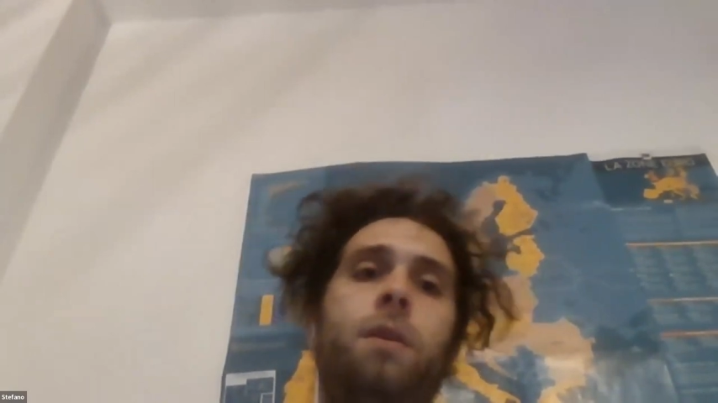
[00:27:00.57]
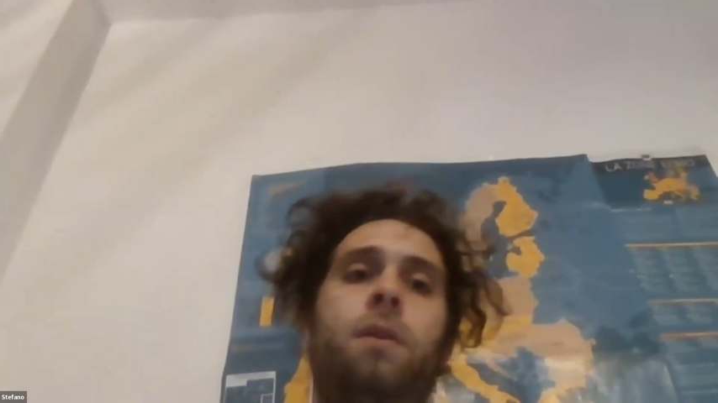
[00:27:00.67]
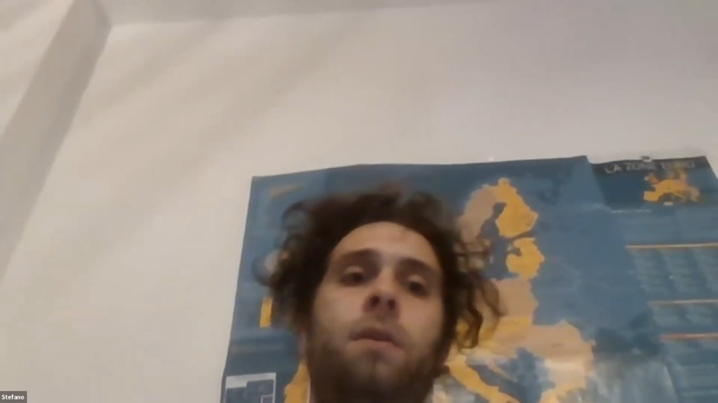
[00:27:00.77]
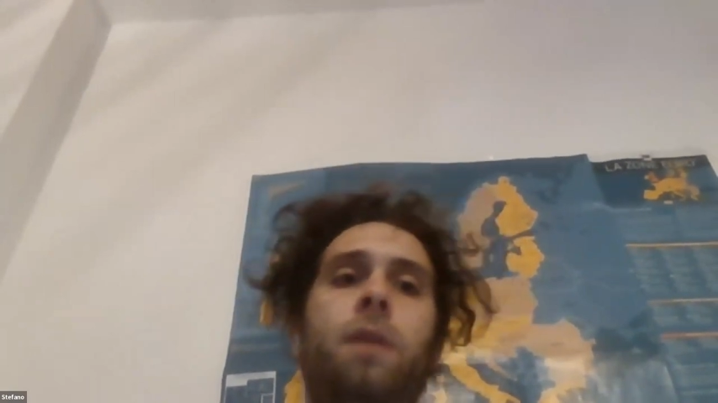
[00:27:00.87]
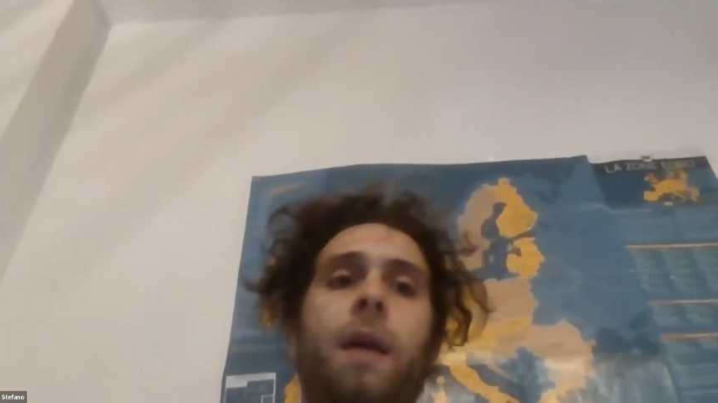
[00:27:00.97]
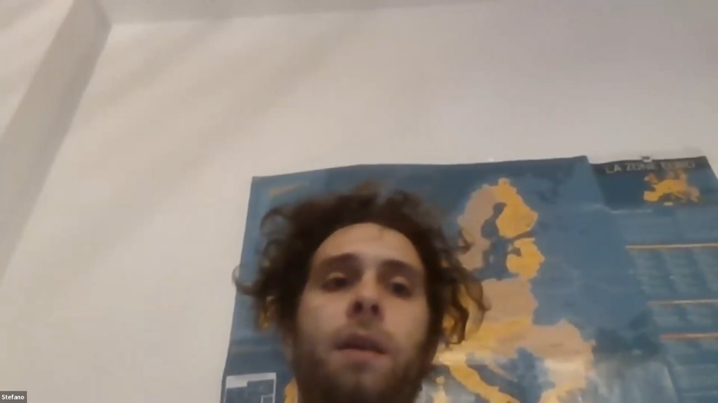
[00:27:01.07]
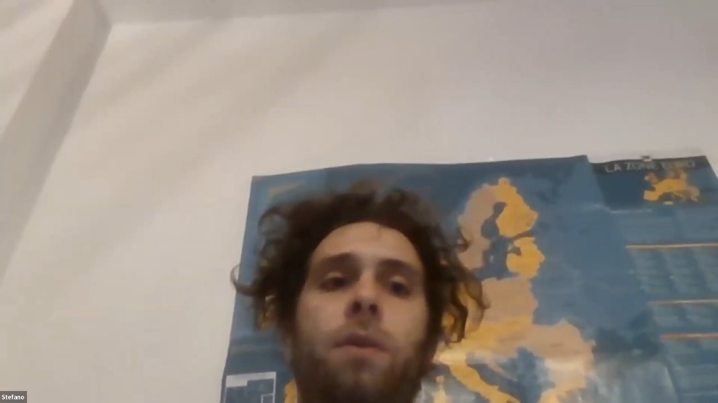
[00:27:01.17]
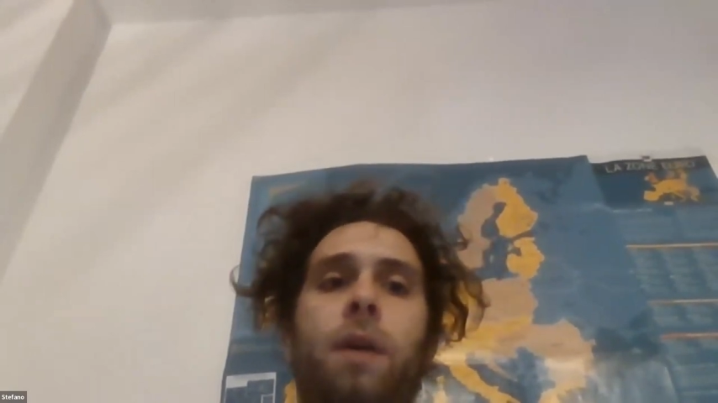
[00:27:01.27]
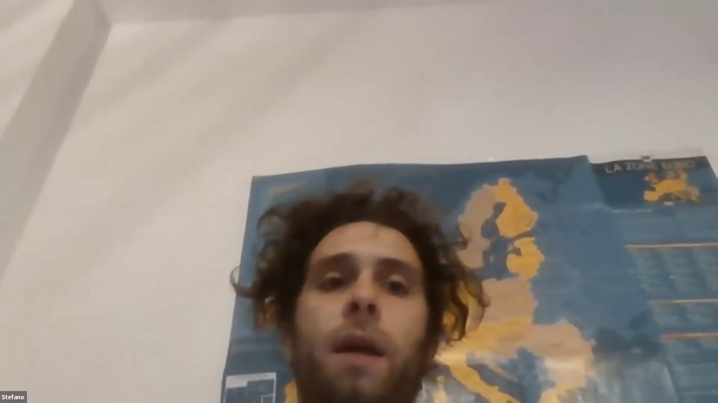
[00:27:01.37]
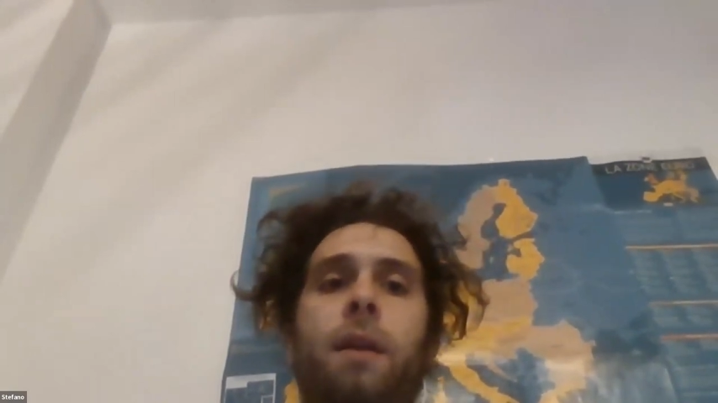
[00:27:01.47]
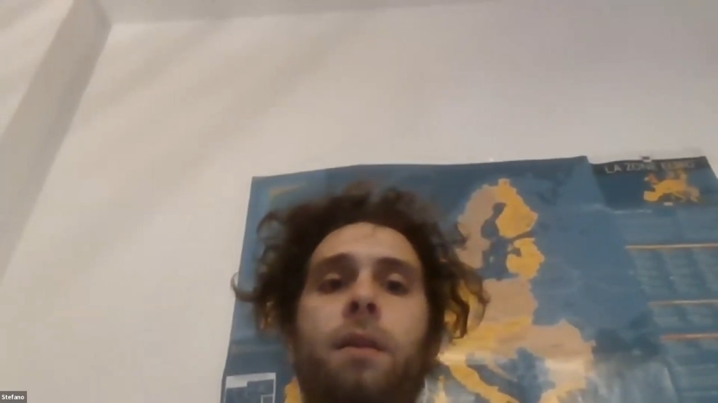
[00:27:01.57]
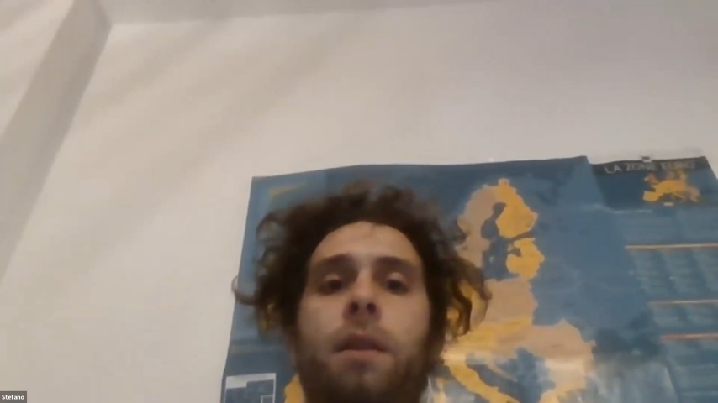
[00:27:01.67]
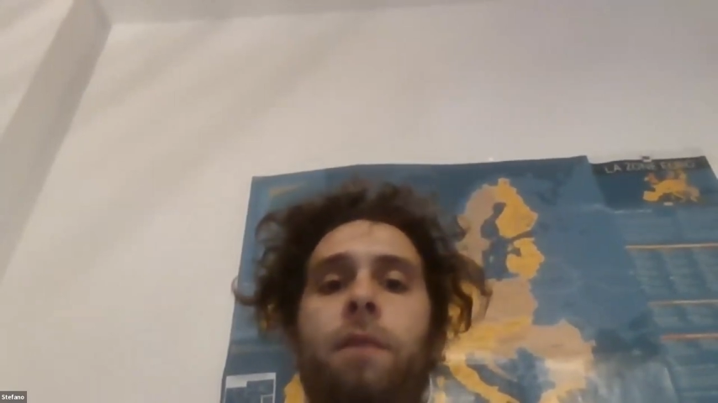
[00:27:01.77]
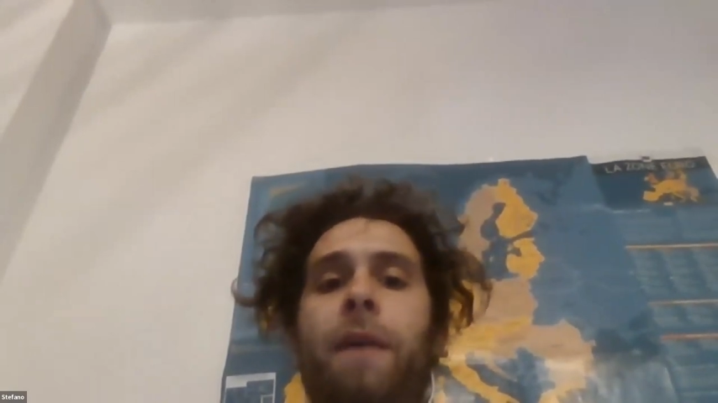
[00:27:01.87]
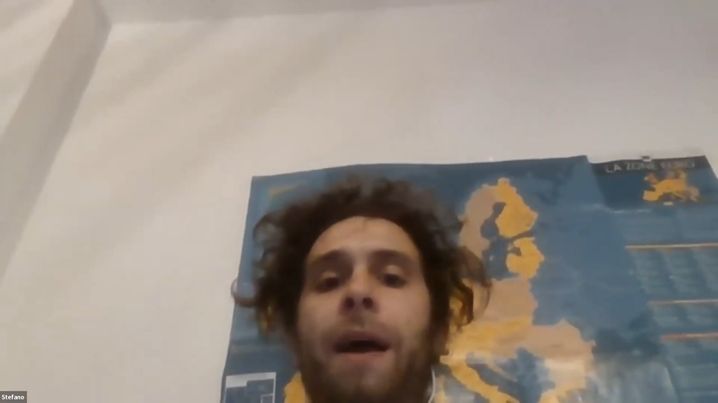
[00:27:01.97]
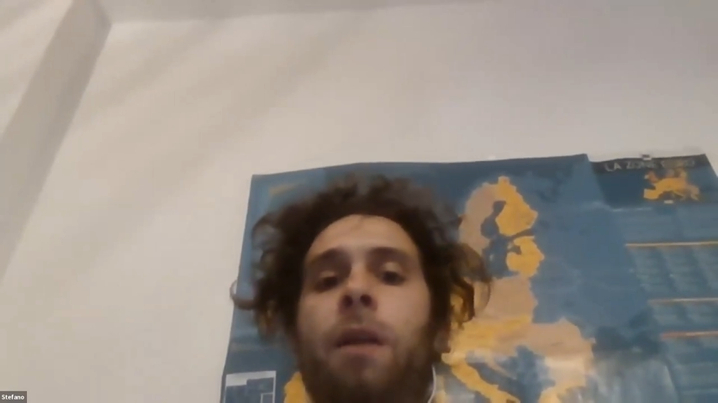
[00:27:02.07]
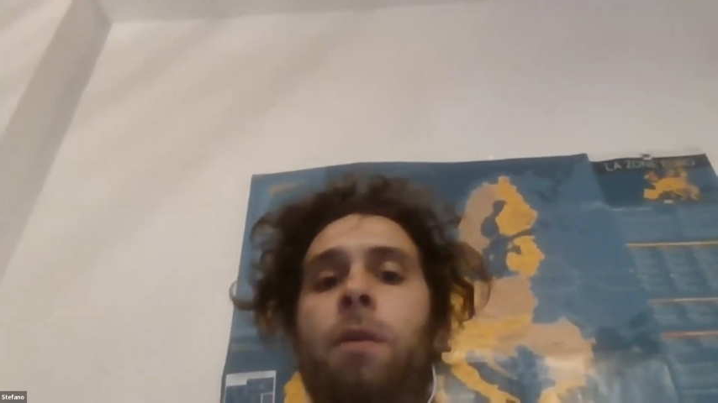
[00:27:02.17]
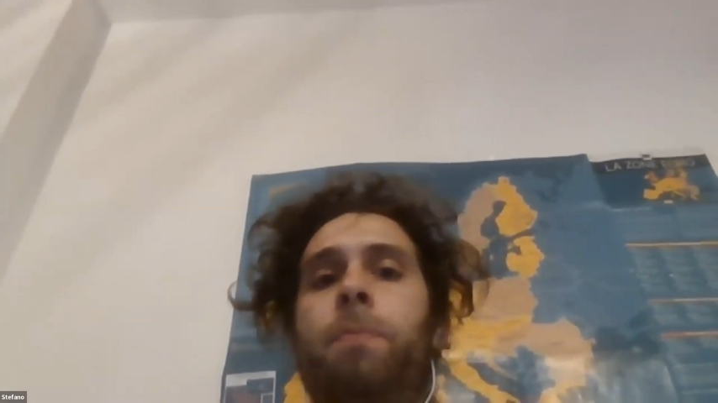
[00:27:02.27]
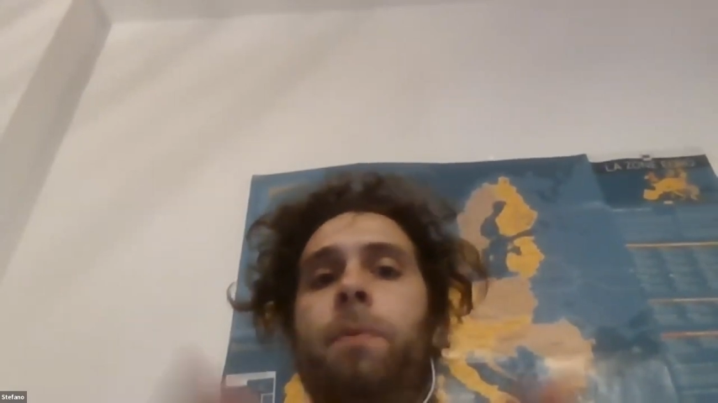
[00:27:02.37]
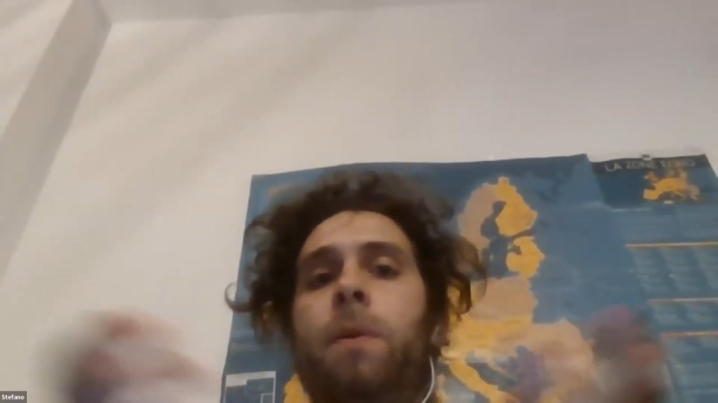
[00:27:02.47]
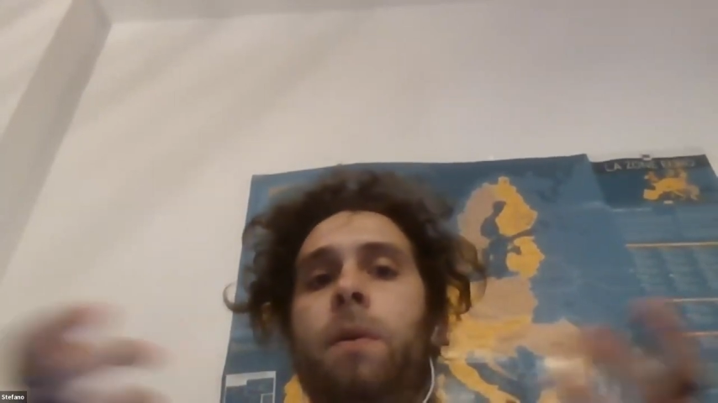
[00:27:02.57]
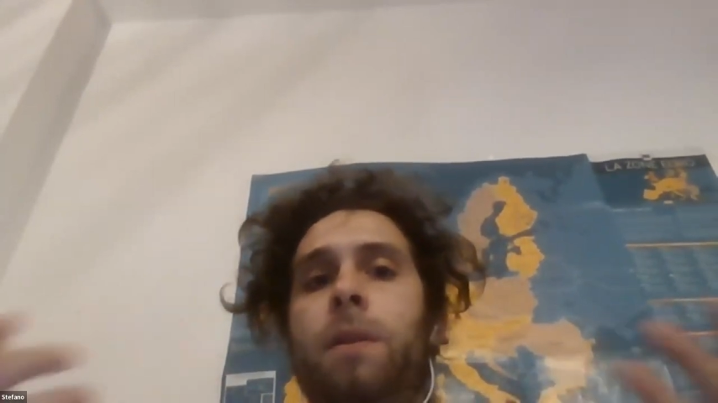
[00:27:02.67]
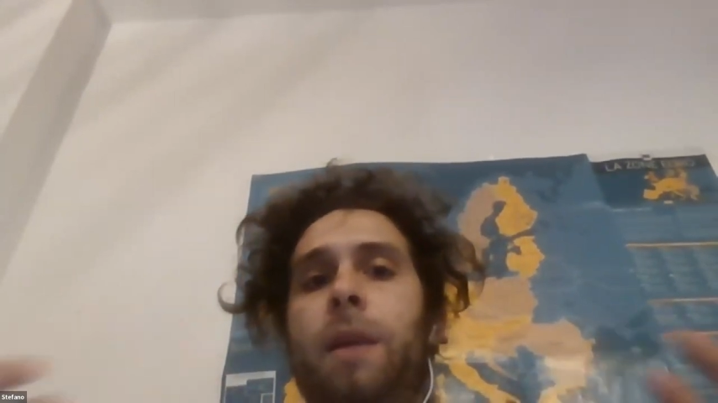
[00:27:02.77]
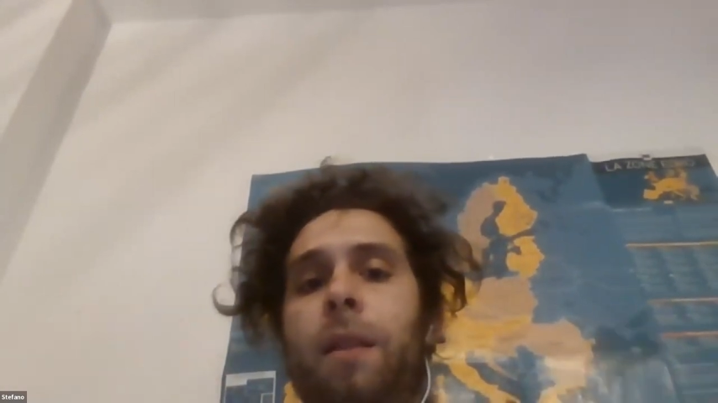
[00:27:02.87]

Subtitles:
you know, like you can develop the